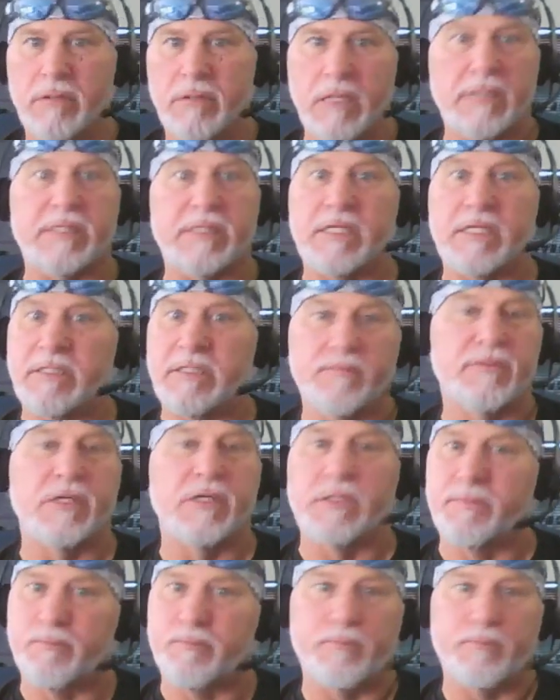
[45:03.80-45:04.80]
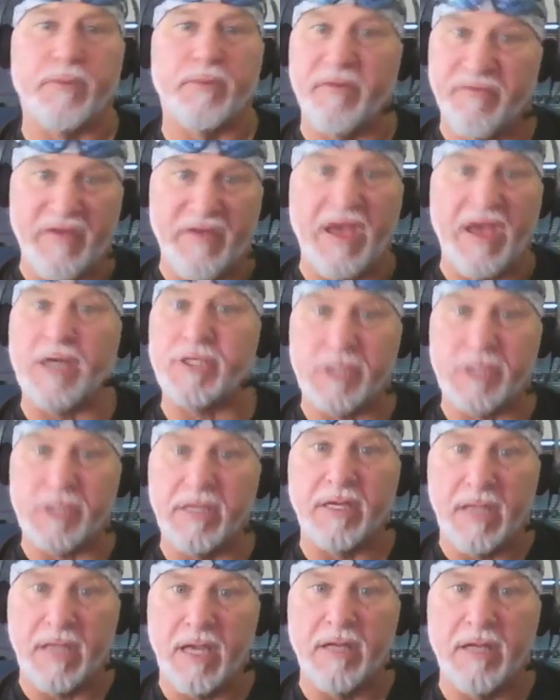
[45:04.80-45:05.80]
This is just perfection
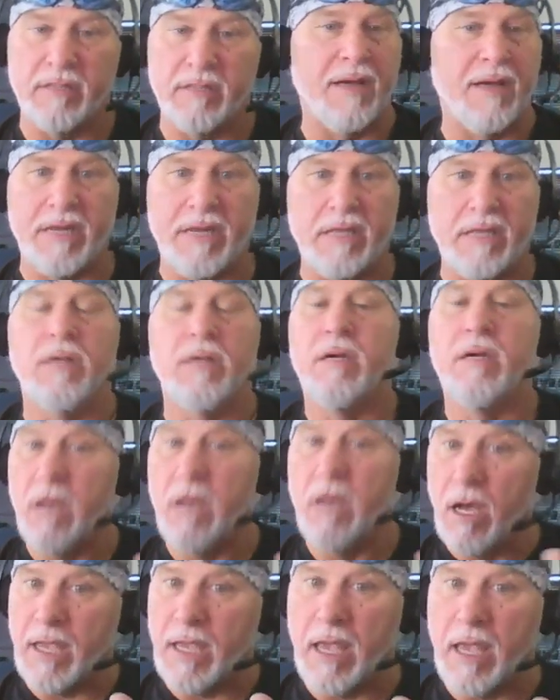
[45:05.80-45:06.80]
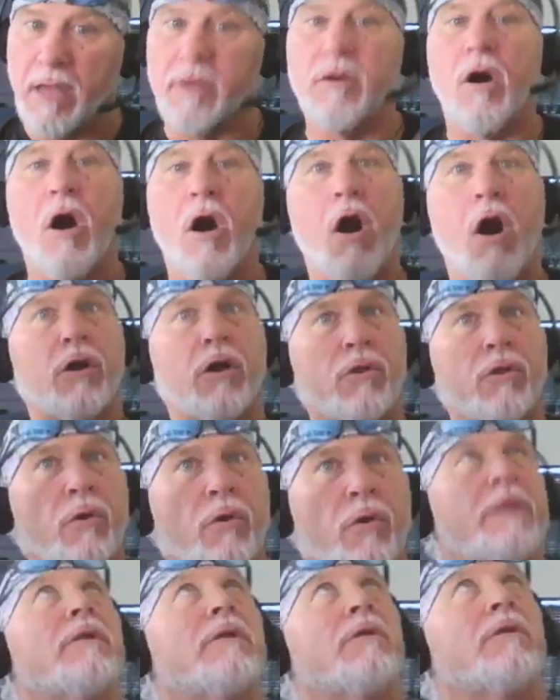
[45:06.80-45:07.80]
again. I mean, again, all
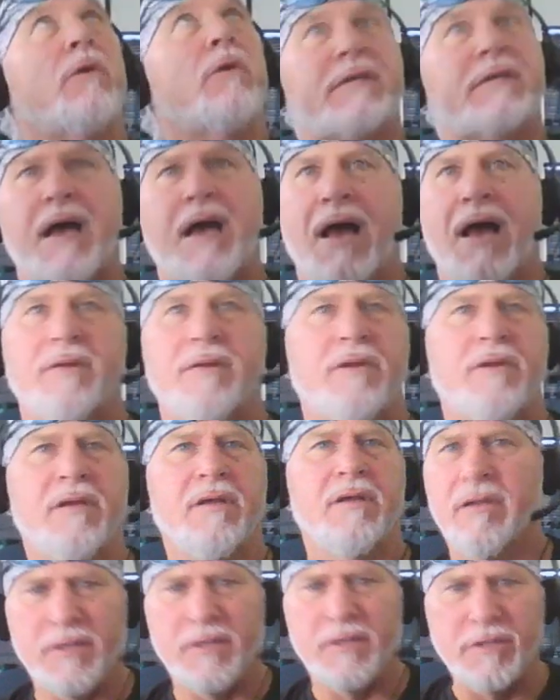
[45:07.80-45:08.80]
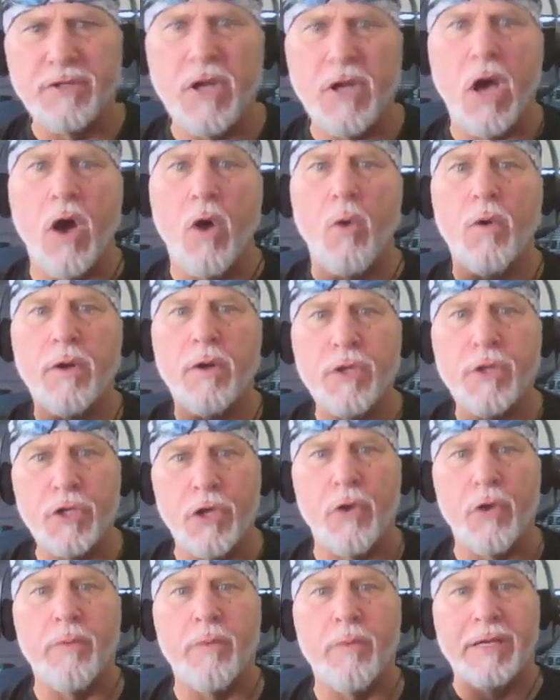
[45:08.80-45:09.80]
glory to the Lord God. No
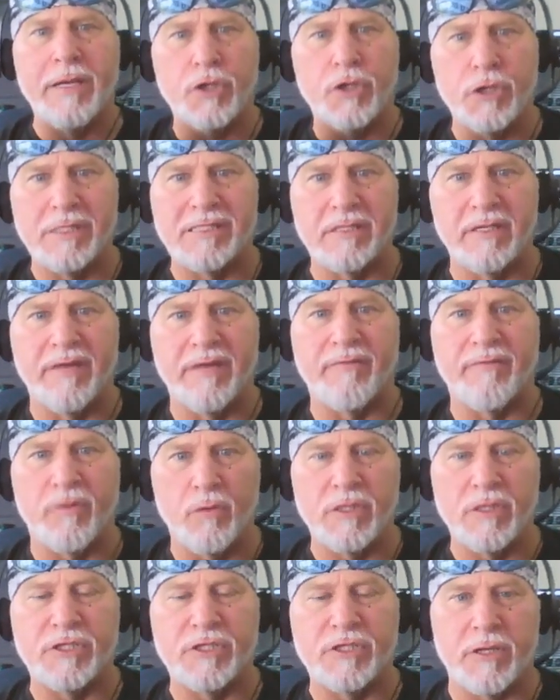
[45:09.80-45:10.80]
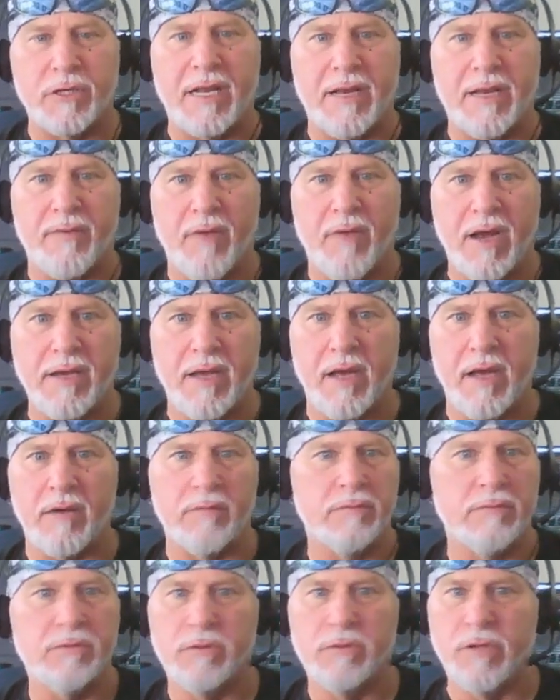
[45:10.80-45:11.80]
human could deliver what you're getting right
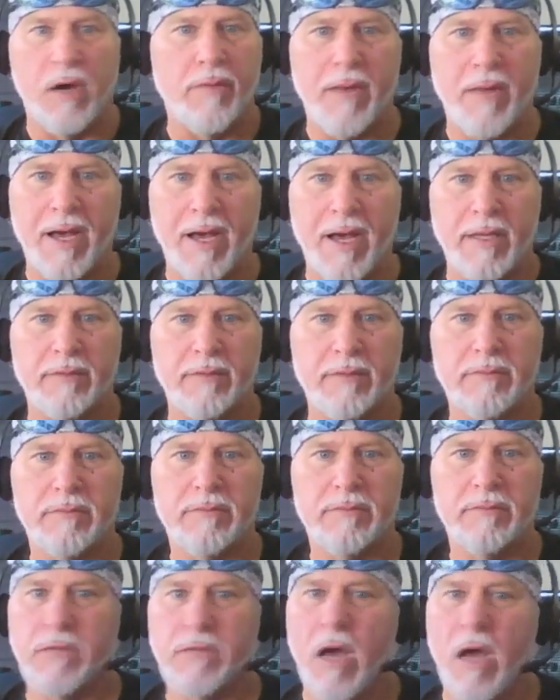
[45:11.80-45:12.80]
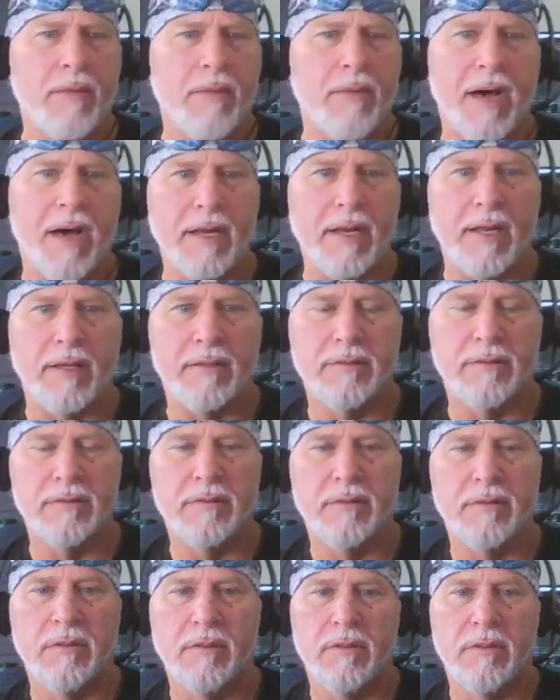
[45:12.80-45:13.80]
now. Nobody. Nobody.
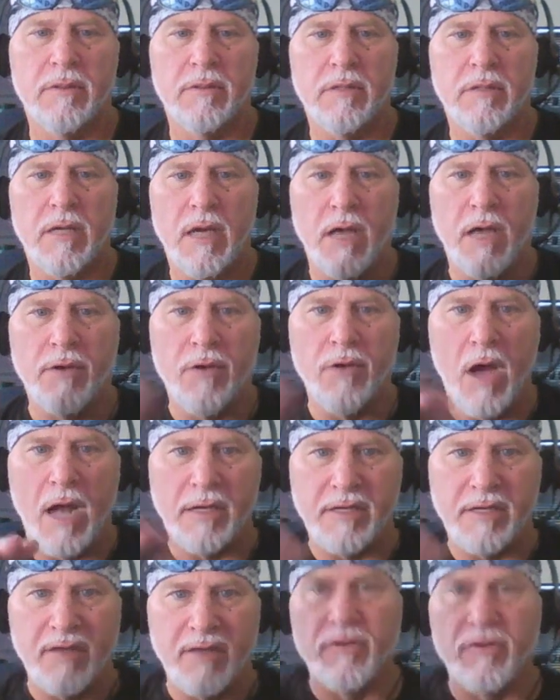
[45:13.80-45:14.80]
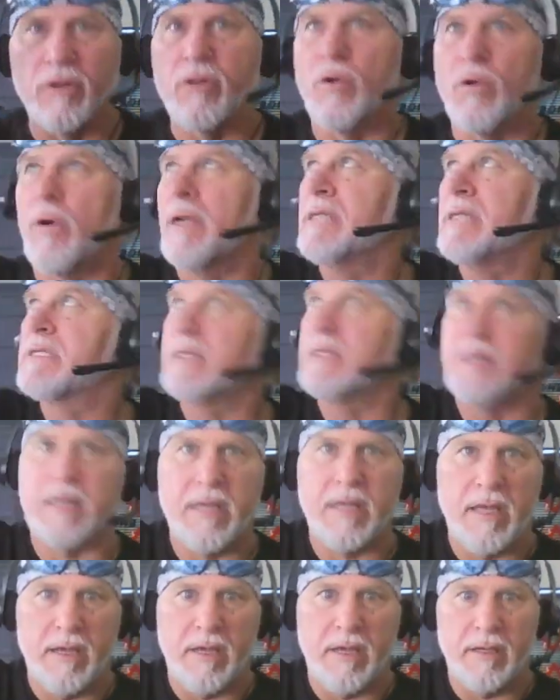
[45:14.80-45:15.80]
And not give the glory to the
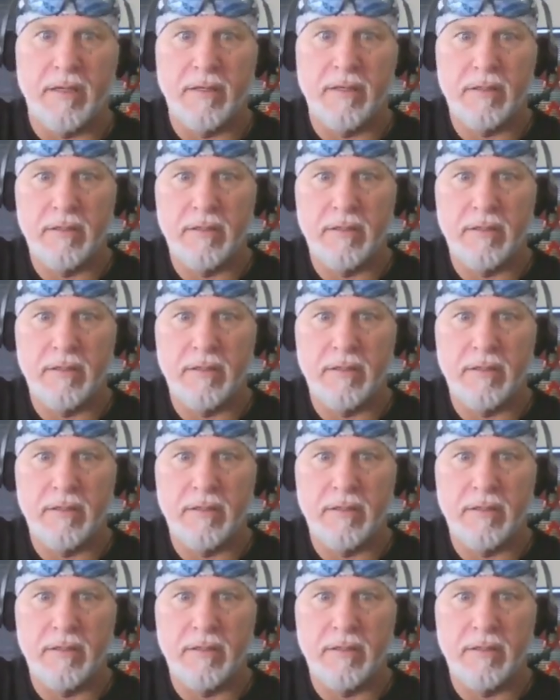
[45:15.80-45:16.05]
King.